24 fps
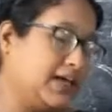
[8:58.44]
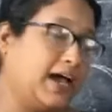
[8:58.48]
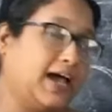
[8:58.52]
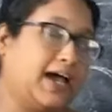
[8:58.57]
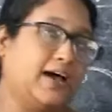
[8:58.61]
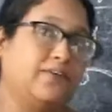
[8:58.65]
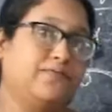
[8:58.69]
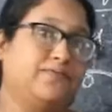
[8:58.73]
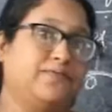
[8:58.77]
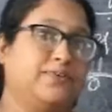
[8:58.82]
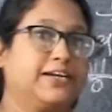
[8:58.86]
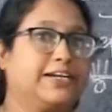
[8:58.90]

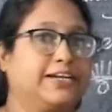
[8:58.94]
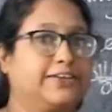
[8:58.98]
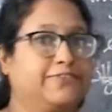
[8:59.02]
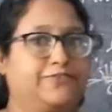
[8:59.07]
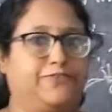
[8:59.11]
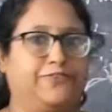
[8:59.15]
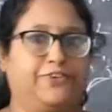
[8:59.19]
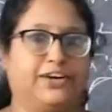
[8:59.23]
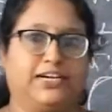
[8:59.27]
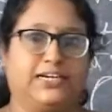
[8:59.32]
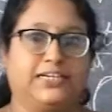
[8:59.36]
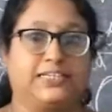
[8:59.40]
have
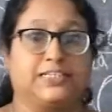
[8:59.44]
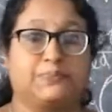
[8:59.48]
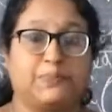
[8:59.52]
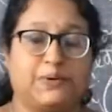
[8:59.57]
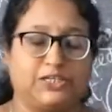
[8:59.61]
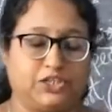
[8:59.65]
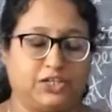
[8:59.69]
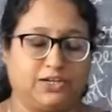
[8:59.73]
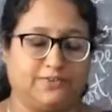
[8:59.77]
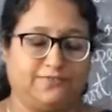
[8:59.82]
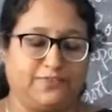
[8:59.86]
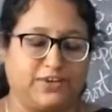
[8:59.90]
different
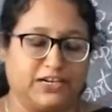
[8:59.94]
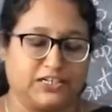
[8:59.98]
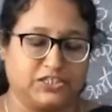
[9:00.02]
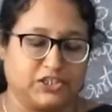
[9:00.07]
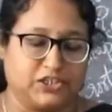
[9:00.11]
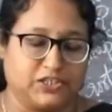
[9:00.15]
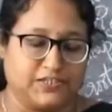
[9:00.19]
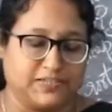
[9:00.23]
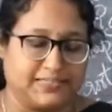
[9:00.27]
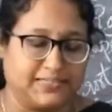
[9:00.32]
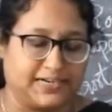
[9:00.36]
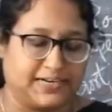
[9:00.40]
special
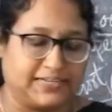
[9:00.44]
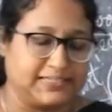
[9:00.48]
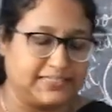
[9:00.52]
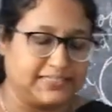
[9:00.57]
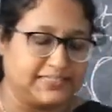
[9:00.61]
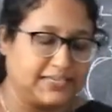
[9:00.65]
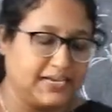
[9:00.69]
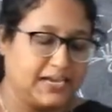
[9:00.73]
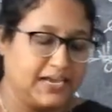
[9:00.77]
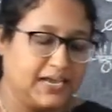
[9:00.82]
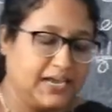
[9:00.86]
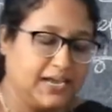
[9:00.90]
functions, that
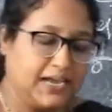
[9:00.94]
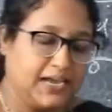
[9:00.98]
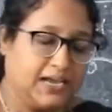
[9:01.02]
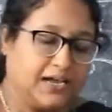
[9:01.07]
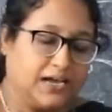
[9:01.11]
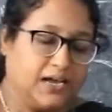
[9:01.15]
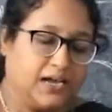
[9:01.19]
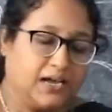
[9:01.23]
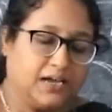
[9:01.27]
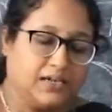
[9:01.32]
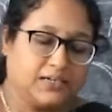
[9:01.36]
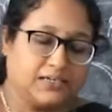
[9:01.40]
is,
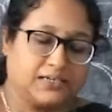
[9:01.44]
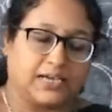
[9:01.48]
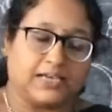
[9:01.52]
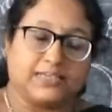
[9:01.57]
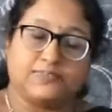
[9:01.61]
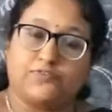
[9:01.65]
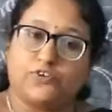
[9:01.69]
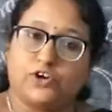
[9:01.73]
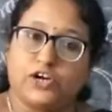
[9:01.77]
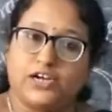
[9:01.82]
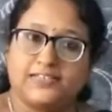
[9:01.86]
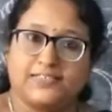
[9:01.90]

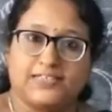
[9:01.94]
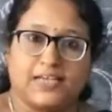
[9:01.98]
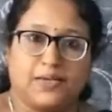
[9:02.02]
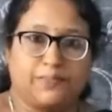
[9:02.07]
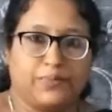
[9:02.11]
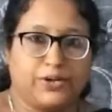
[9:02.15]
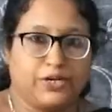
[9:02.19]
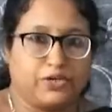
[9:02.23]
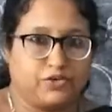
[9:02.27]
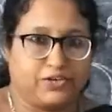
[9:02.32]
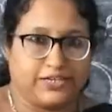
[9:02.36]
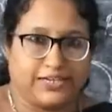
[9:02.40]
because for
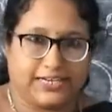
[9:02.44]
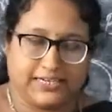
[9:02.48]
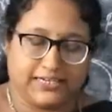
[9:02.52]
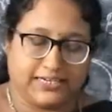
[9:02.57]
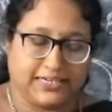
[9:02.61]
example you take